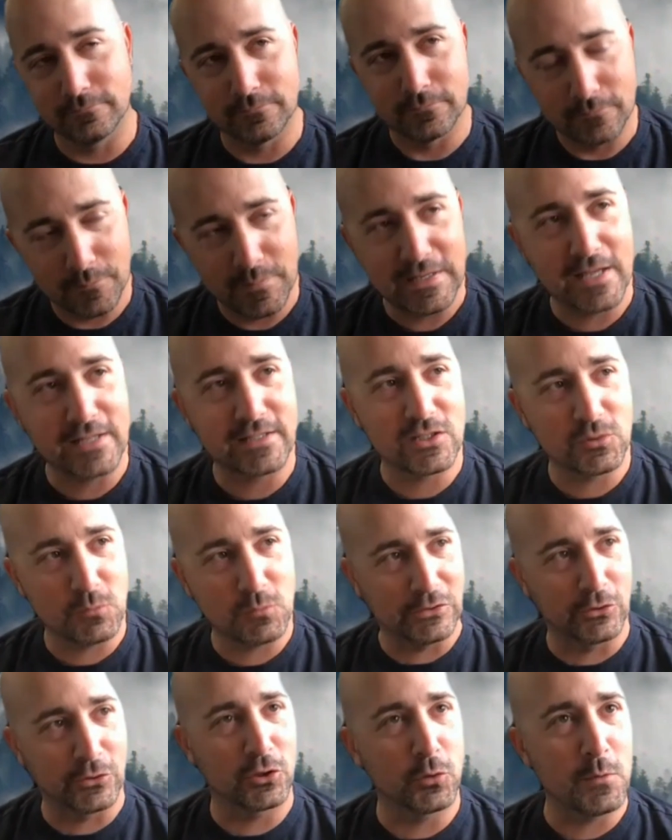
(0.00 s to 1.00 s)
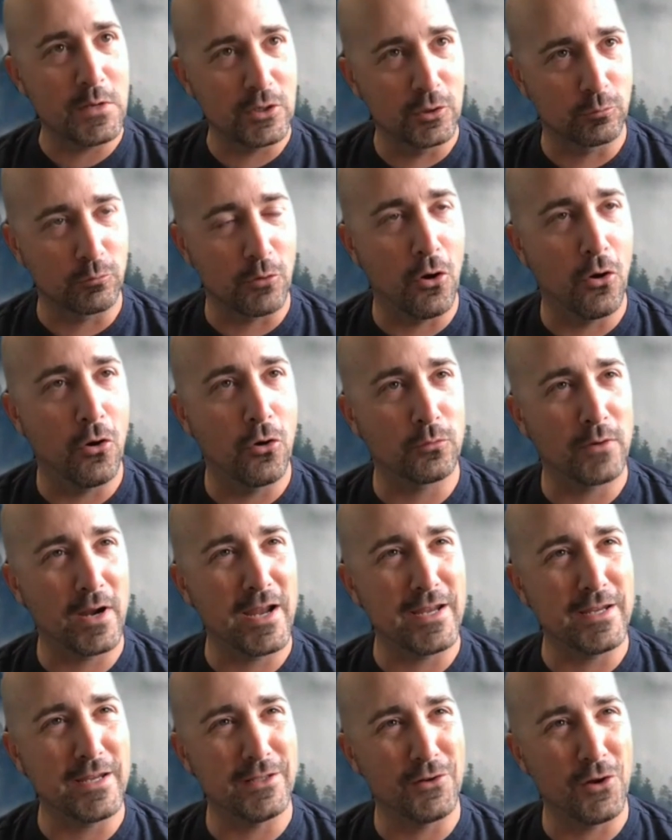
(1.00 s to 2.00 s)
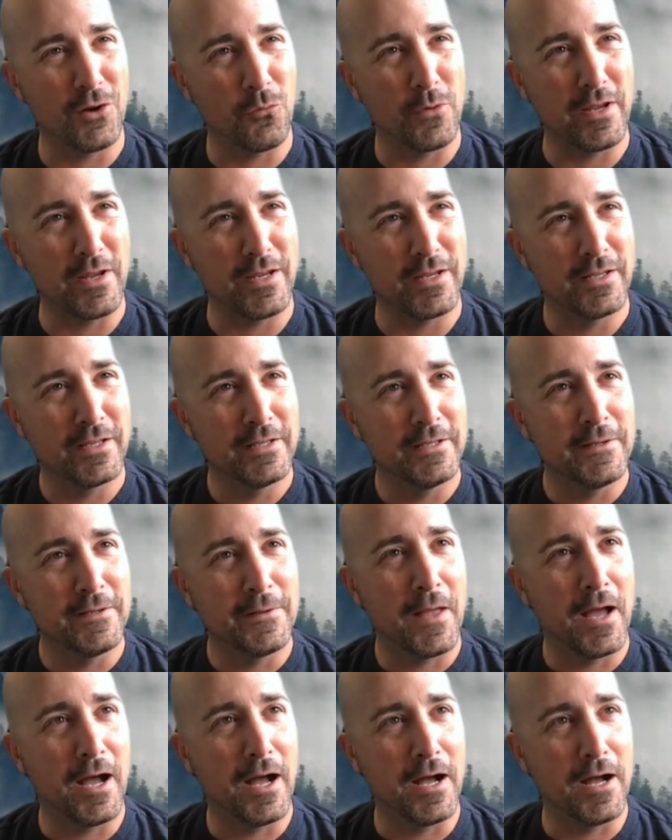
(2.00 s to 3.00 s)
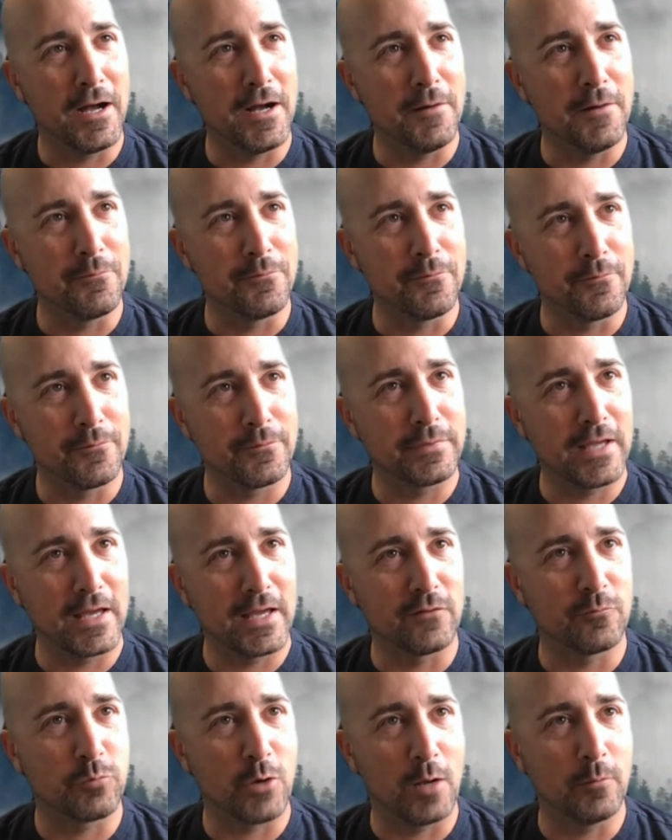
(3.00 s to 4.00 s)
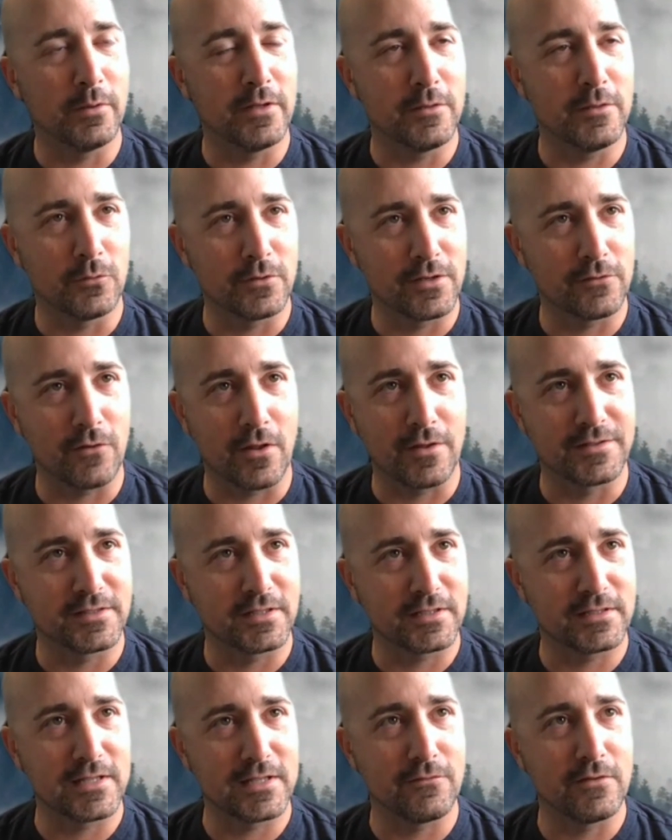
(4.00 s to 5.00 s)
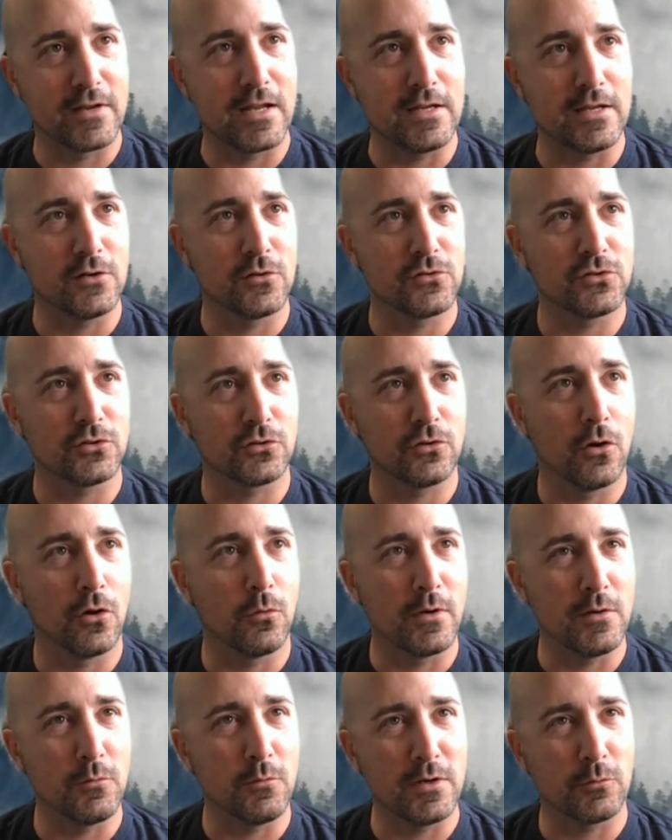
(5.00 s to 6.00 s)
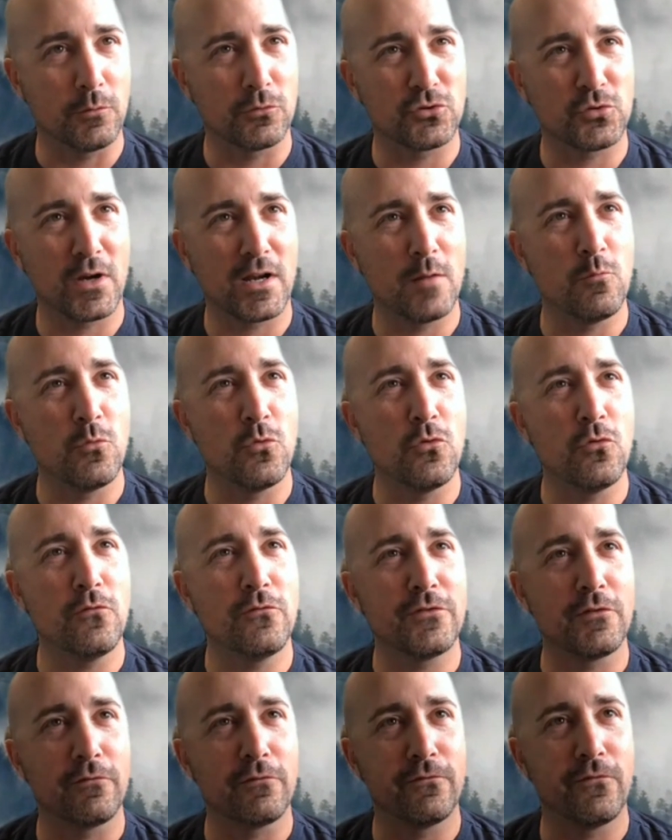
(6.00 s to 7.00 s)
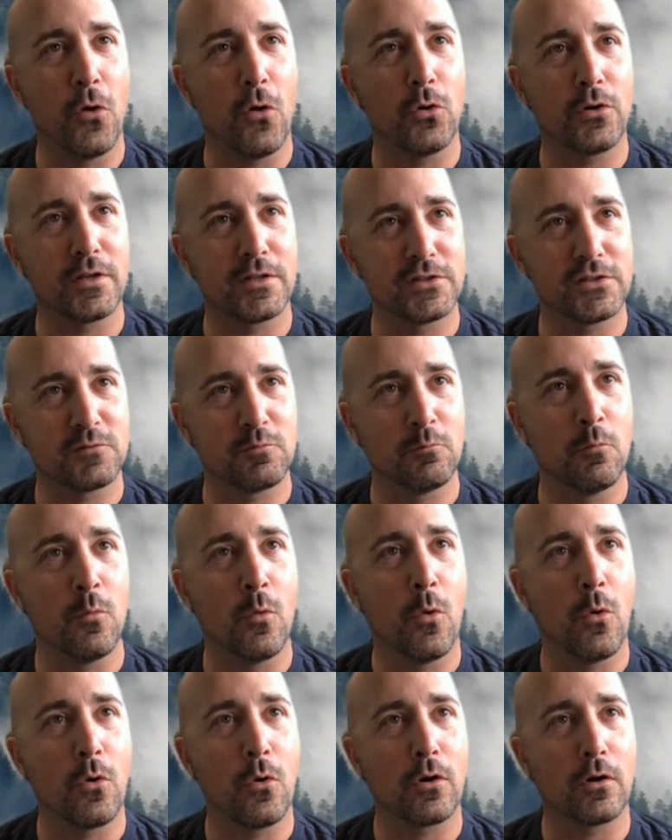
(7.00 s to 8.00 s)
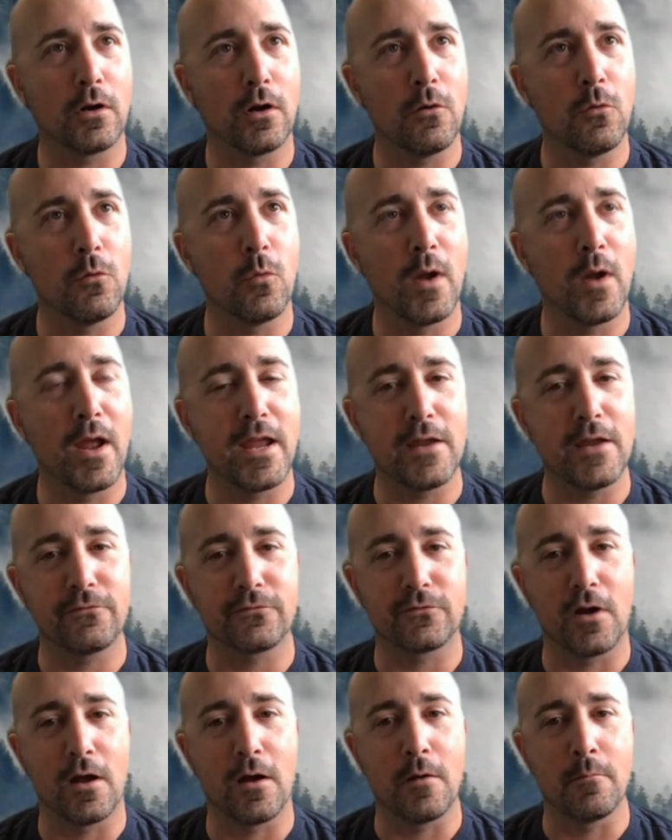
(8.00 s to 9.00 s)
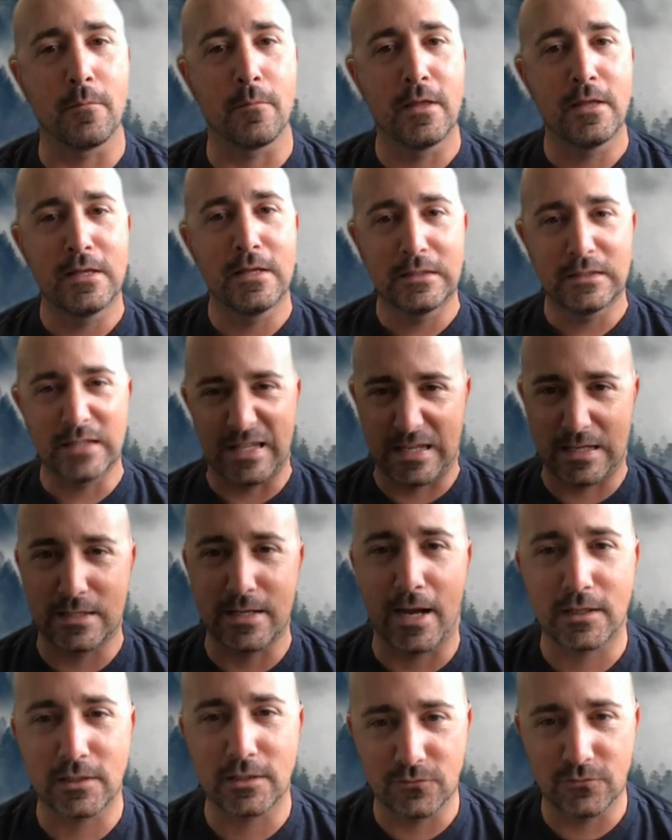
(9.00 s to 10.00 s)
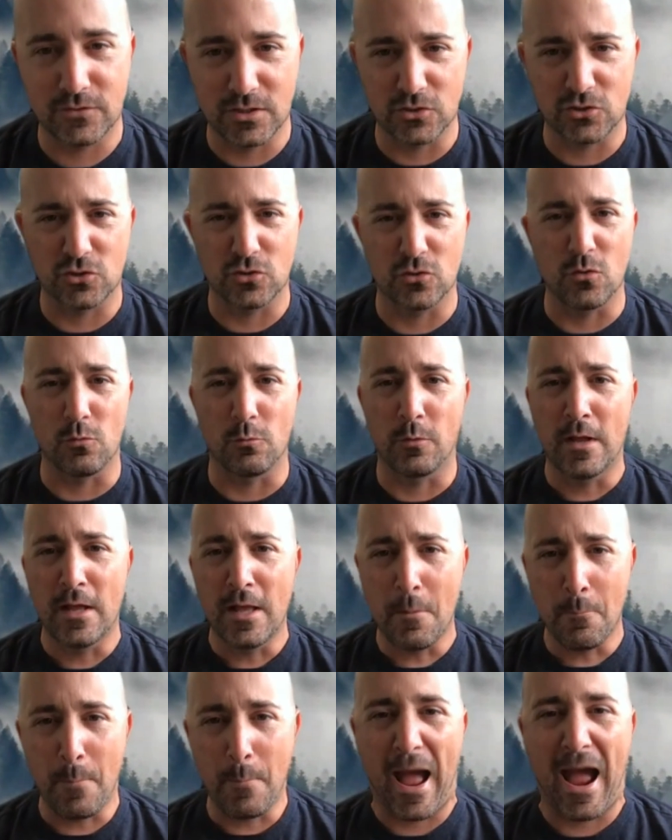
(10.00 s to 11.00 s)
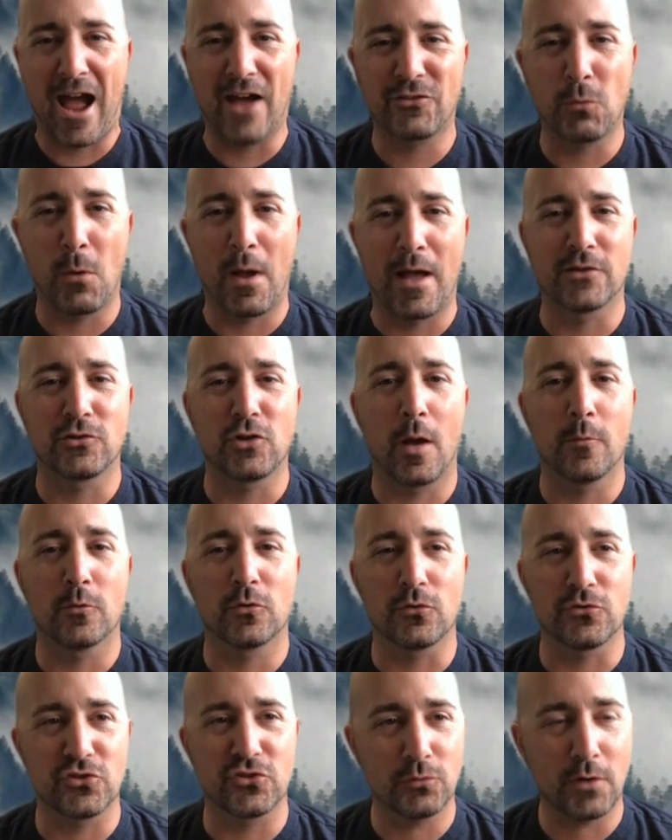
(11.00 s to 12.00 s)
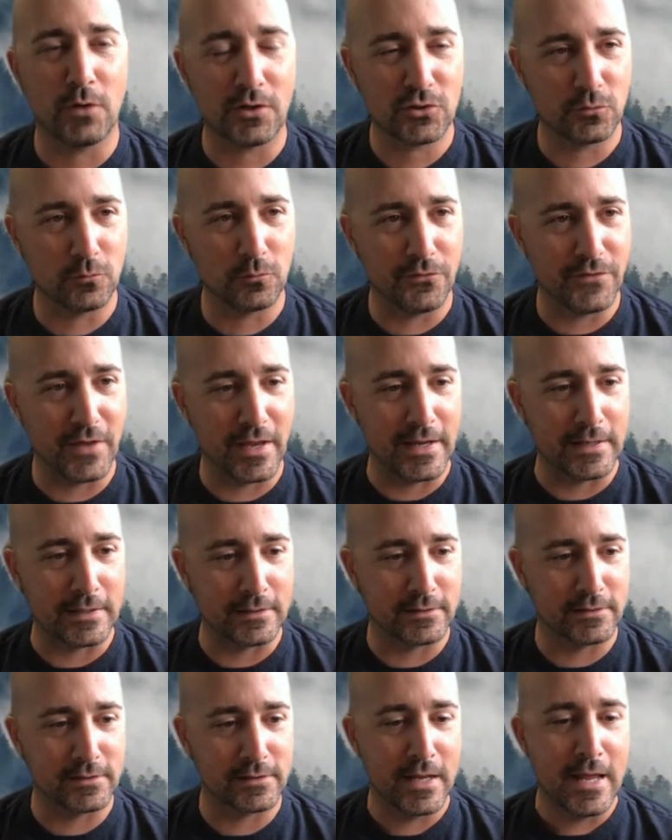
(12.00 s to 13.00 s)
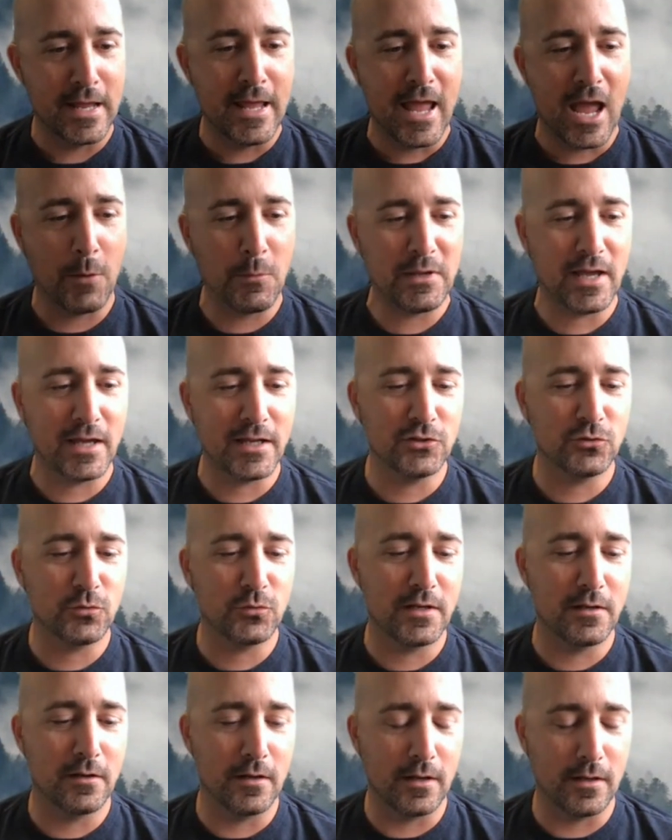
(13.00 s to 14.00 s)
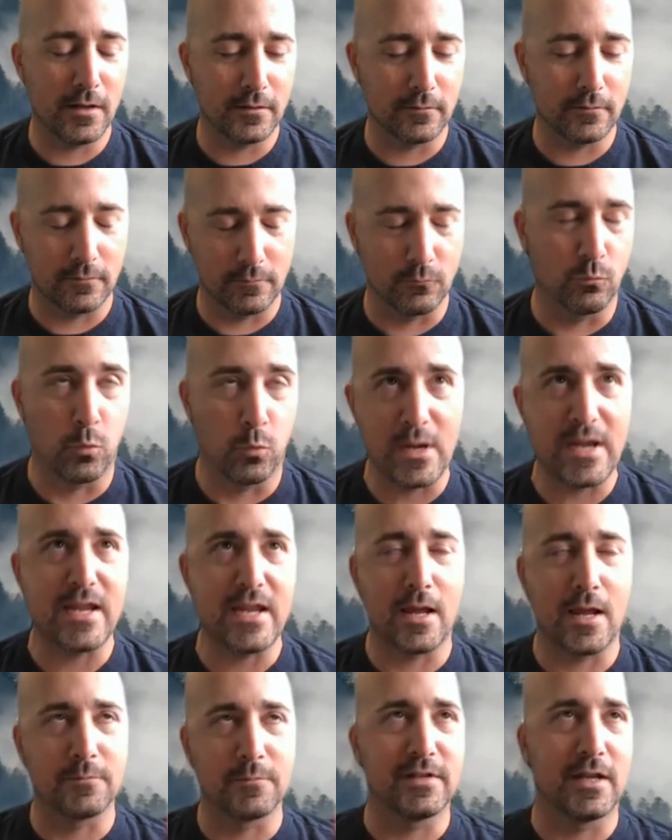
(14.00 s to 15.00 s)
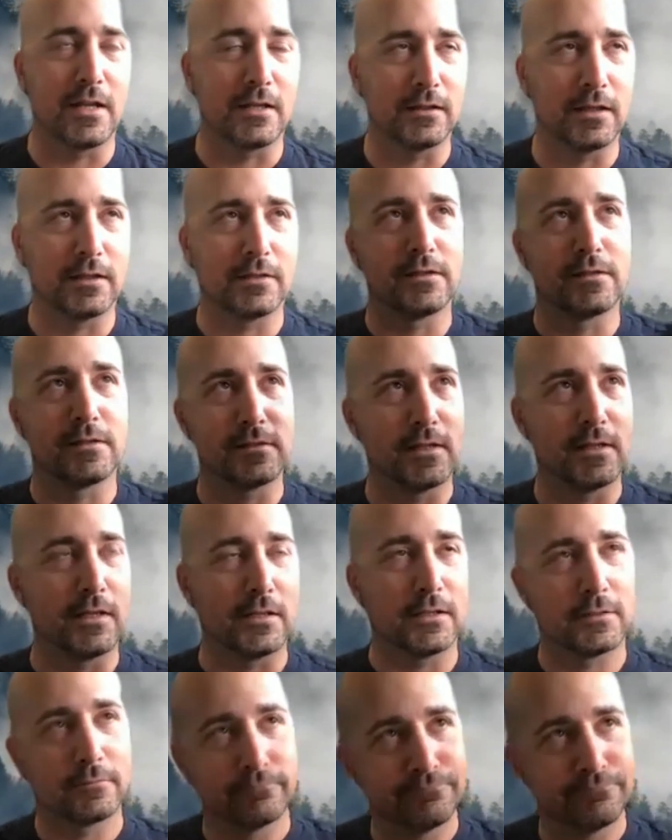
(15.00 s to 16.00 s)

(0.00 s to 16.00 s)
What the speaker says: because as we learn and we grow, right, you know, we kind of probably whatever 6, 7, 8 years ago, we were trying to move the focus more away from like connective tissue, pathway, anatomical, structural things, and we kind of tried to I'm saying like this, like